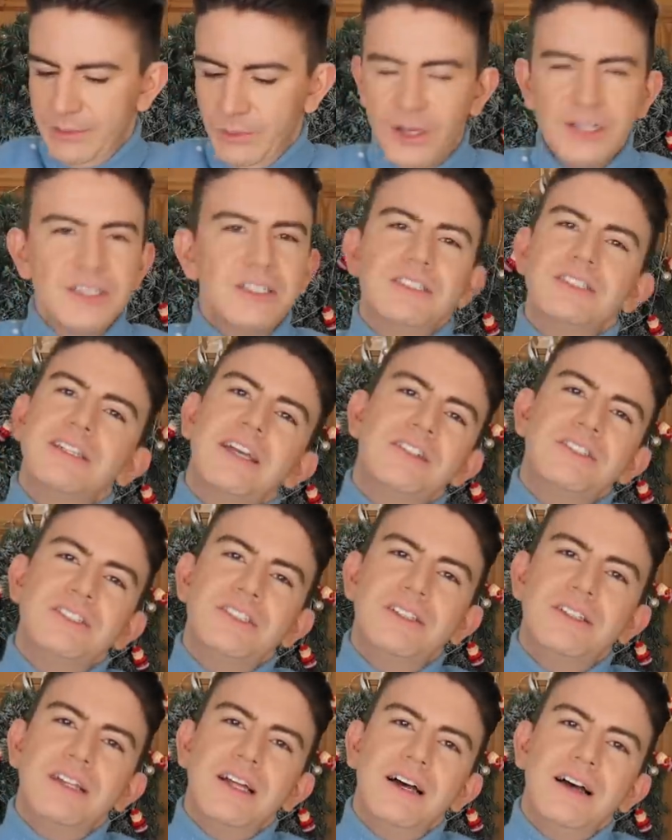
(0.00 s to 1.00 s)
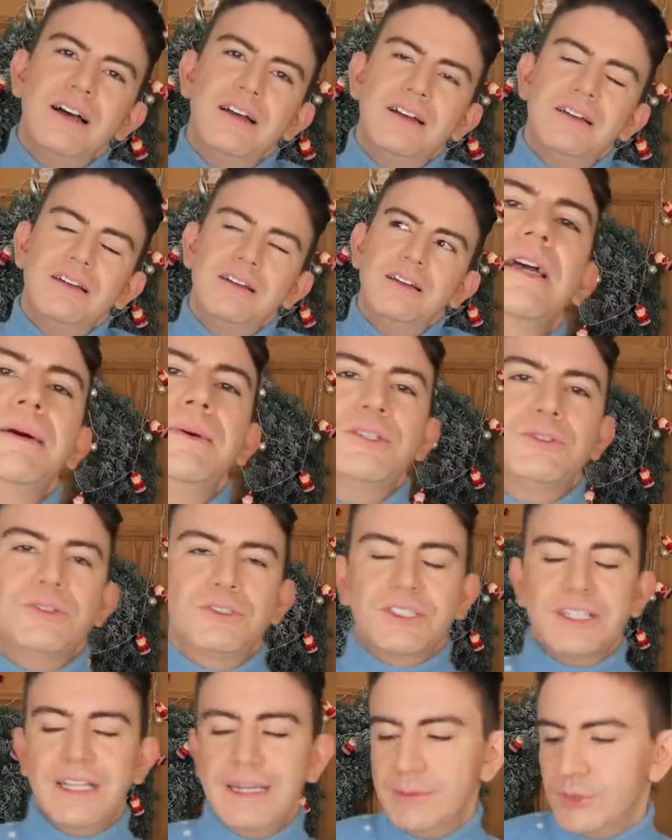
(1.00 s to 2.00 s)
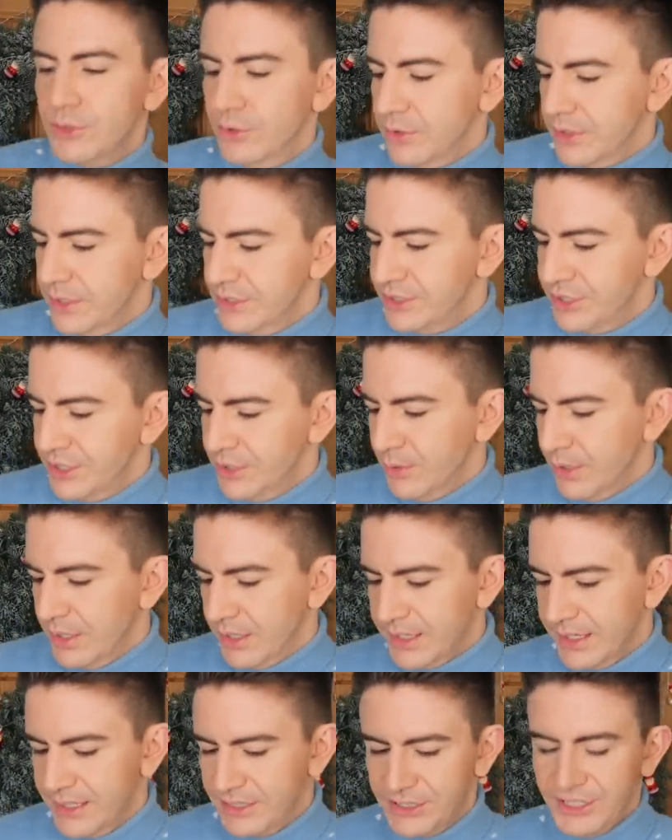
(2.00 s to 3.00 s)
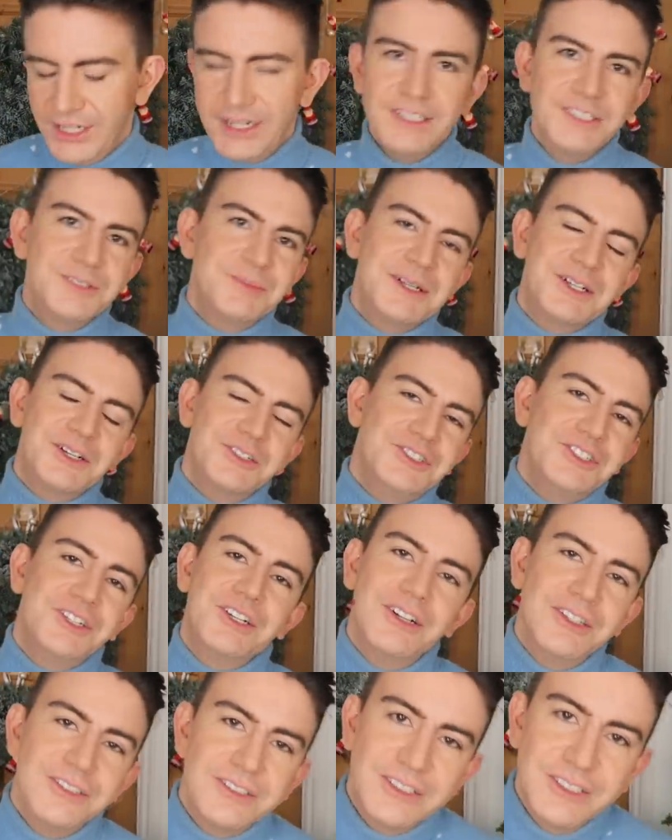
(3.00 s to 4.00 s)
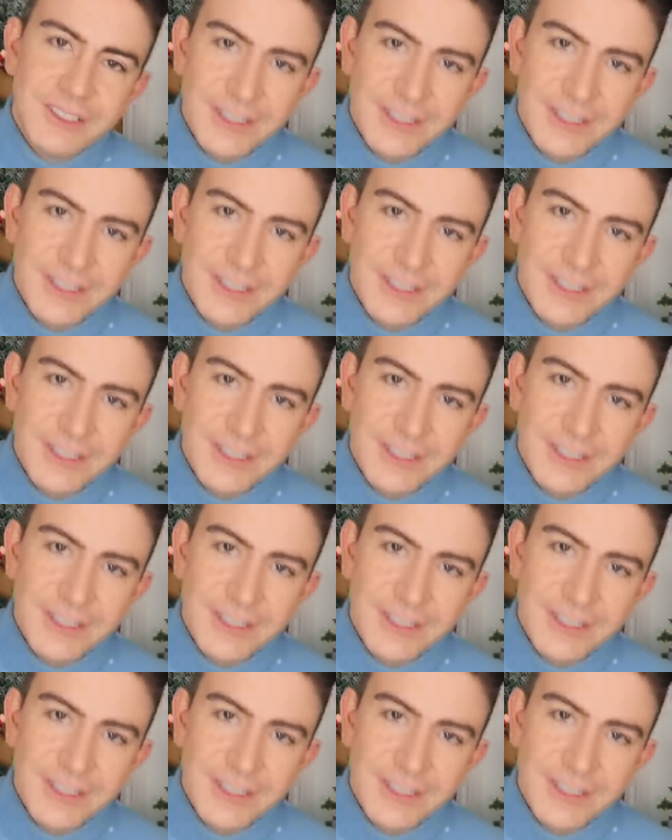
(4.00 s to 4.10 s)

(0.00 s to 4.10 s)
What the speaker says: Why did I say I'd do that? I might as well just keep talking to you while I get changed because you can't